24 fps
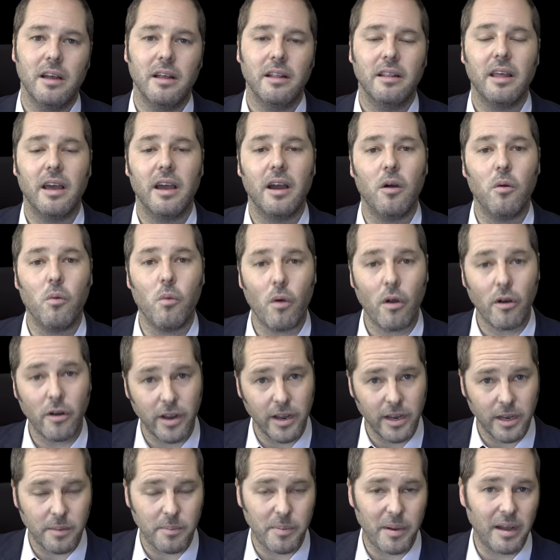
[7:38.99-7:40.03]
they are
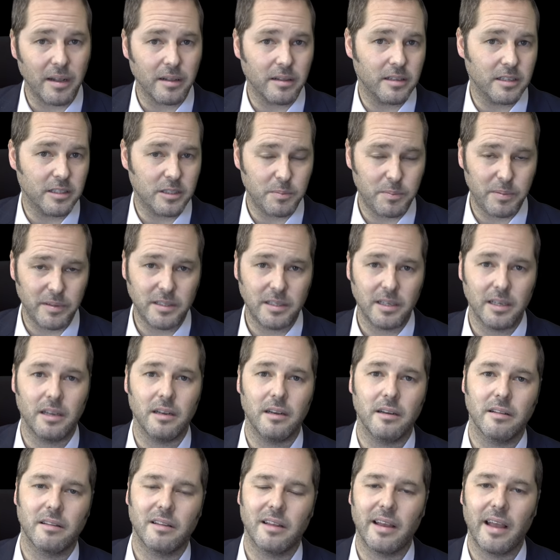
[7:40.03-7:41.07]
worried about this
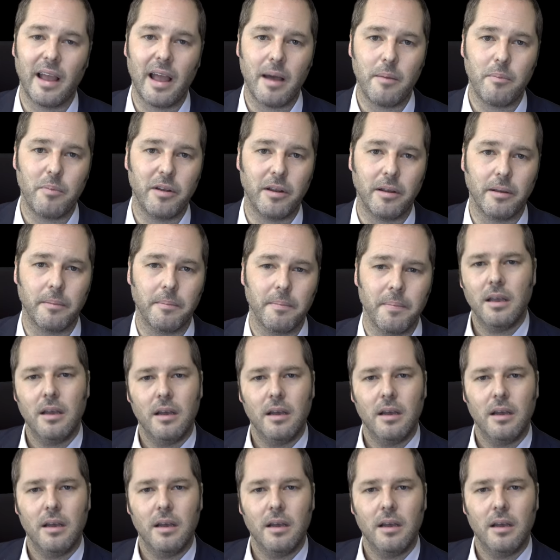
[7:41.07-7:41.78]
particular thing happening.